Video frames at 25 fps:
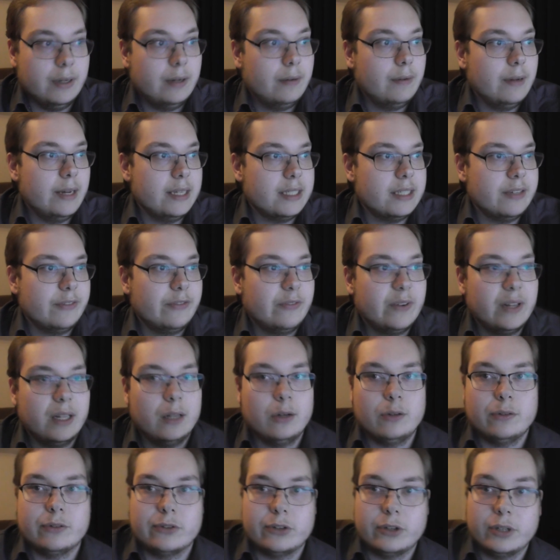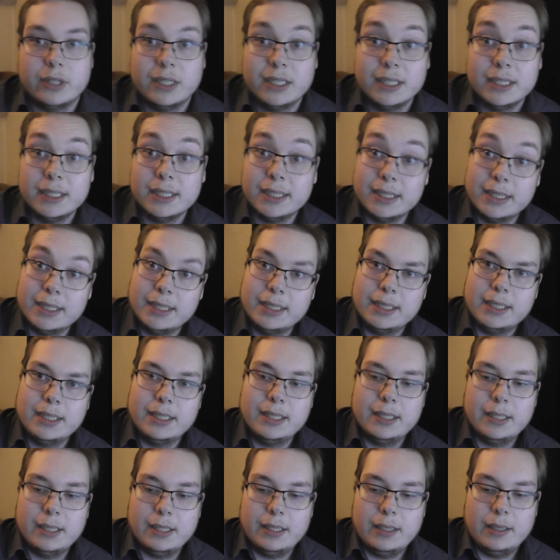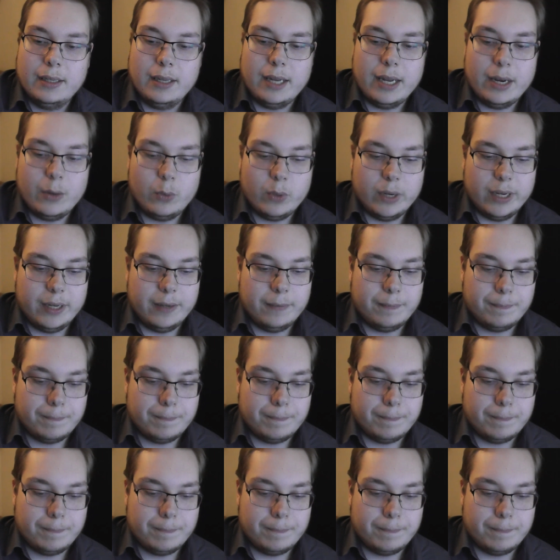As I fell over. Anyway.